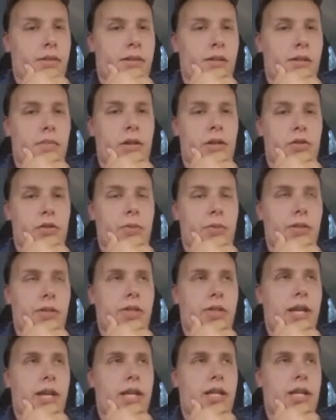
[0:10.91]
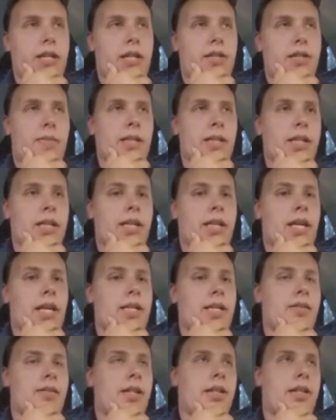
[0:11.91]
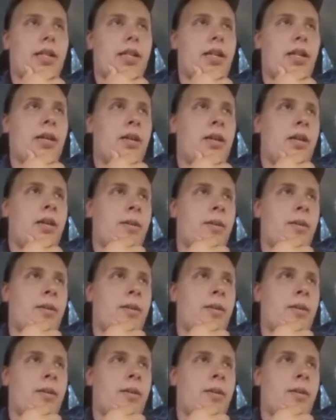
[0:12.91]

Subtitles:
as in meters per second, it ends up being the case that the